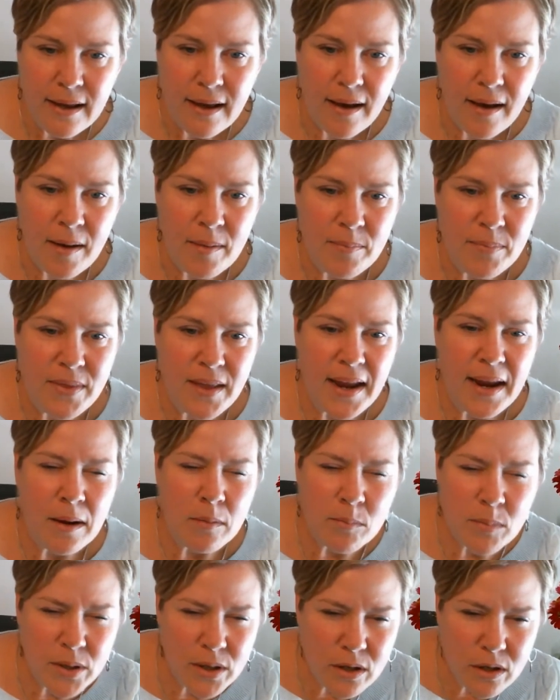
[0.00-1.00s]
the
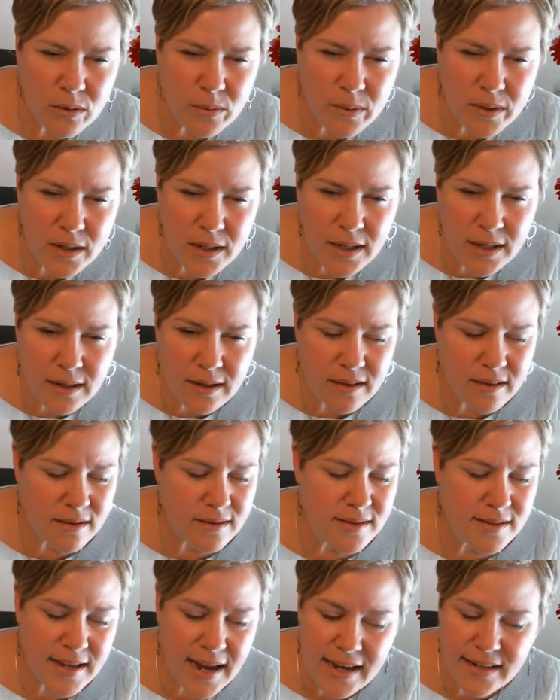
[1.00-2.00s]
ambiguity, the
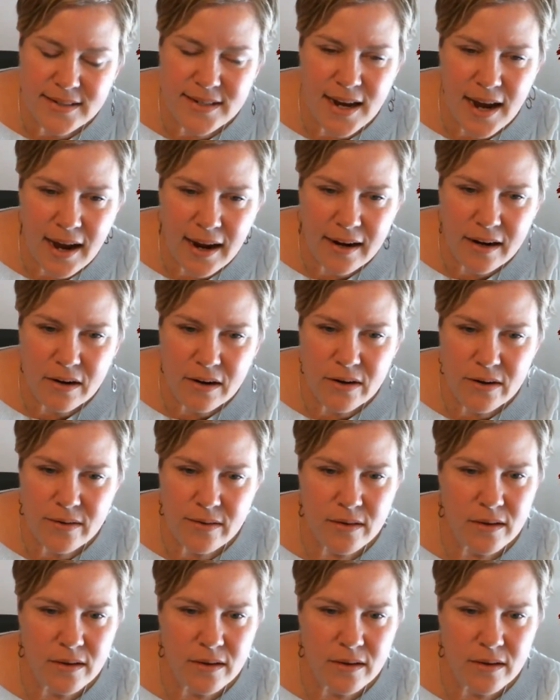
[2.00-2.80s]
satire,